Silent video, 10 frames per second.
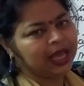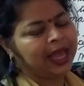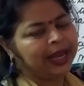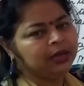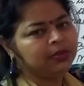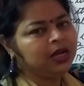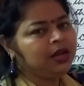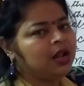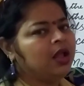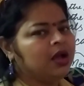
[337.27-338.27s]
Animal
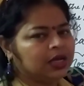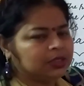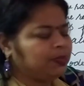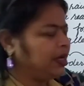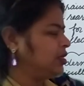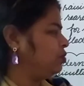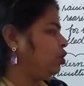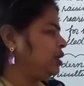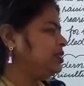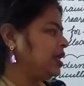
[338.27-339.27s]
husbandry.
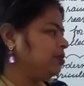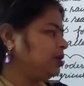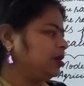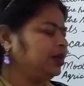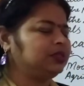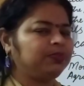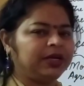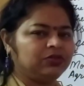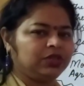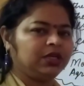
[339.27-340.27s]
What is animal
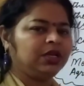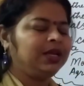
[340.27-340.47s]
husbandry?